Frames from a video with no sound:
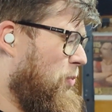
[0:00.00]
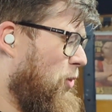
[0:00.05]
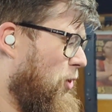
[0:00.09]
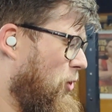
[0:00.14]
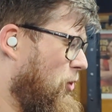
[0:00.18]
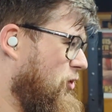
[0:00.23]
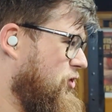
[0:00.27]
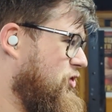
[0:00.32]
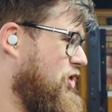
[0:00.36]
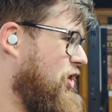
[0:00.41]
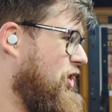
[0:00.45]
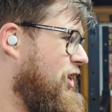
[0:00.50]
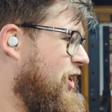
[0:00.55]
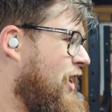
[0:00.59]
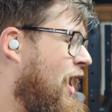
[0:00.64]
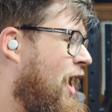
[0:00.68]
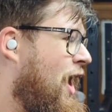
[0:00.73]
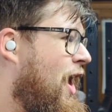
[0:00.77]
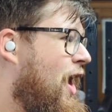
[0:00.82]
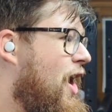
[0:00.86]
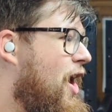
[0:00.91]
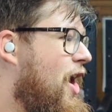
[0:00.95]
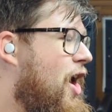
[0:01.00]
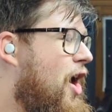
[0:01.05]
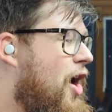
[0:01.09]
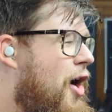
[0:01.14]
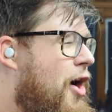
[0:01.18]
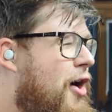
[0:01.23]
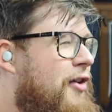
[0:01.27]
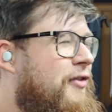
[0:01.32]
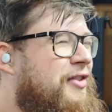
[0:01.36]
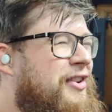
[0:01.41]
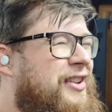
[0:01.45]
portion
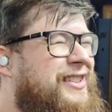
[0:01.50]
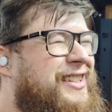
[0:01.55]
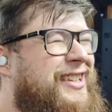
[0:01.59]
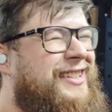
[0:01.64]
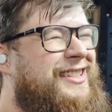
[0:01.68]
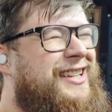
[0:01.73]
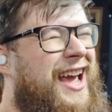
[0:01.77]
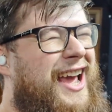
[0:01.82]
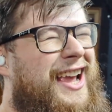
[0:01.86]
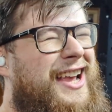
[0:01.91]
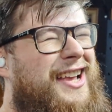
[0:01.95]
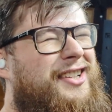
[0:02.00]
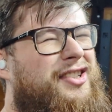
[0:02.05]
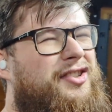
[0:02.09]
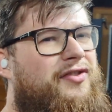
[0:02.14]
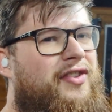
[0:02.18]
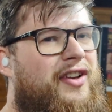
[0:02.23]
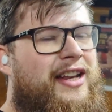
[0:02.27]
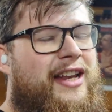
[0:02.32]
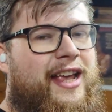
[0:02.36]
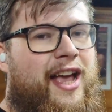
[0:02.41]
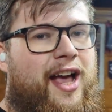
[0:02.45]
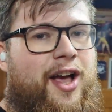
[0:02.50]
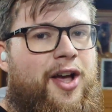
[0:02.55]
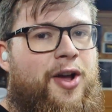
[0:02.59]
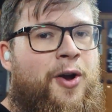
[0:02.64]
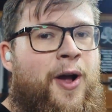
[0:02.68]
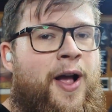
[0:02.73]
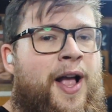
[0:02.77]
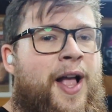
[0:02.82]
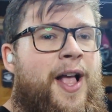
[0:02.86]
of today's video,